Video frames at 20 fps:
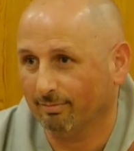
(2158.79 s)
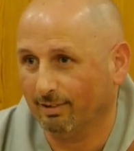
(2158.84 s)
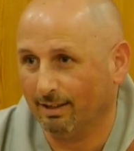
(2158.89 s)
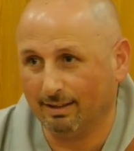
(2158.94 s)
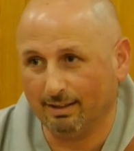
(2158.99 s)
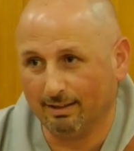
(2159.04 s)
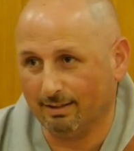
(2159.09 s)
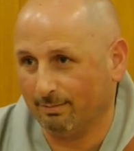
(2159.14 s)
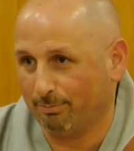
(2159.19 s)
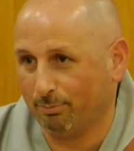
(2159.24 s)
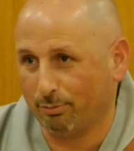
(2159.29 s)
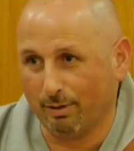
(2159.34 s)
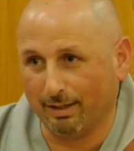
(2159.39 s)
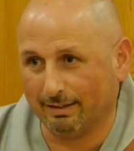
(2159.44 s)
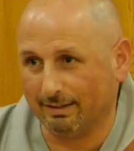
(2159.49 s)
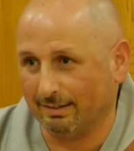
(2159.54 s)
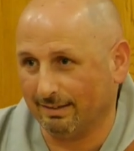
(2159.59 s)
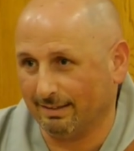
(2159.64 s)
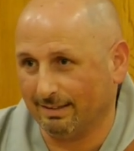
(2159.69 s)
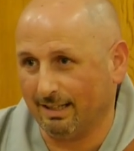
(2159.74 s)
He didn't
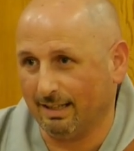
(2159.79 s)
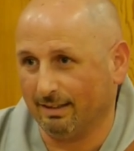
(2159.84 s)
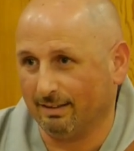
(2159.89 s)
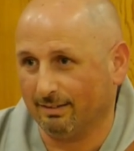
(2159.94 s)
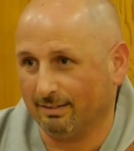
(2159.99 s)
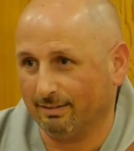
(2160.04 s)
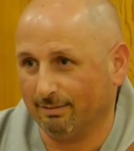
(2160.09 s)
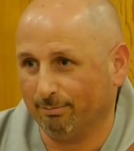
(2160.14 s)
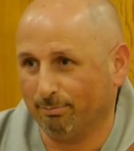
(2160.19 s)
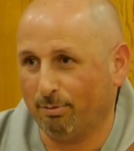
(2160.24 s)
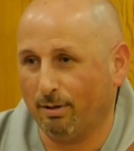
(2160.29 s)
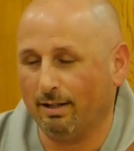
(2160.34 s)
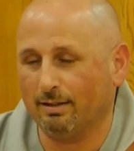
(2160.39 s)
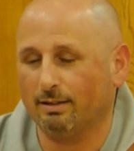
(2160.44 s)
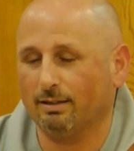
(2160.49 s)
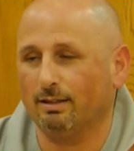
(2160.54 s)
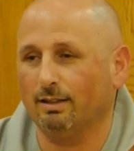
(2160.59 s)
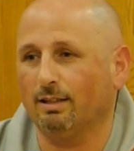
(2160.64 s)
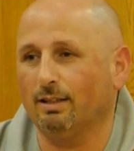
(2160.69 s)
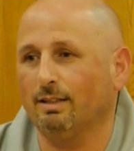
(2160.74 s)
practice Zen, but
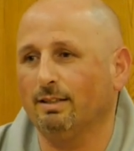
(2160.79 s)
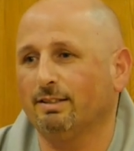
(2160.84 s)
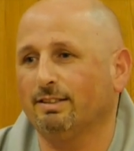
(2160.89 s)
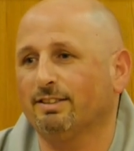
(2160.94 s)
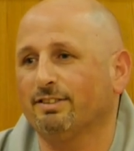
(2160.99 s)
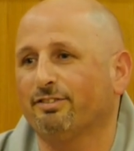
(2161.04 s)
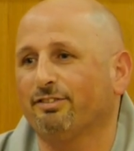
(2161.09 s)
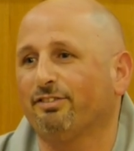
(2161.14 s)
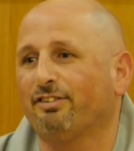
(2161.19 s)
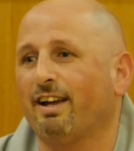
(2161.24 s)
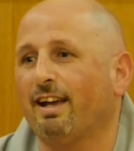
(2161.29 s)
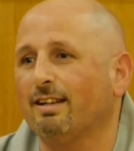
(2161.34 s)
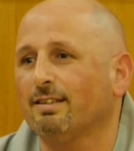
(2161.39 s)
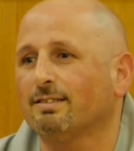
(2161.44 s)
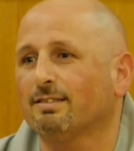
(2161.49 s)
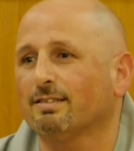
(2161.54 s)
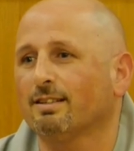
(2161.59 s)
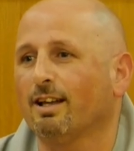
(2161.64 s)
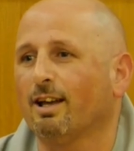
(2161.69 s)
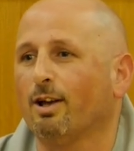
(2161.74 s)
his
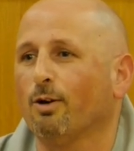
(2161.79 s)
face